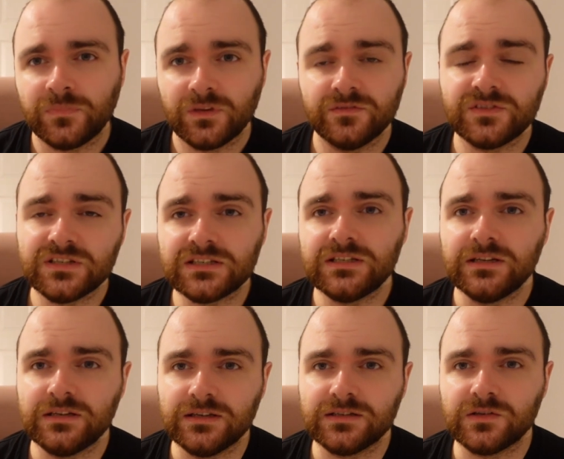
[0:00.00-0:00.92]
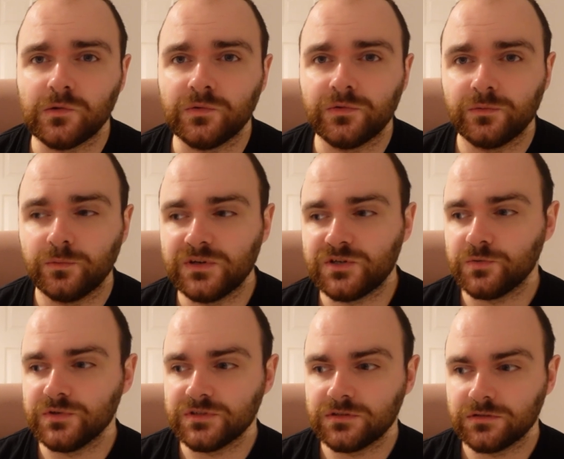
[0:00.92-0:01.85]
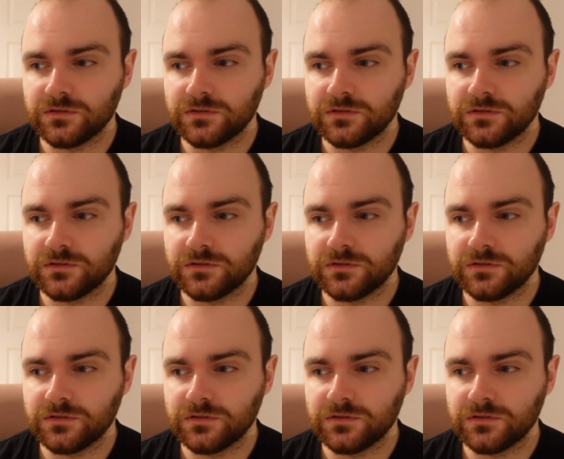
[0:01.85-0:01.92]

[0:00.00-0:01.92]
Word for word: of 16 years old, which was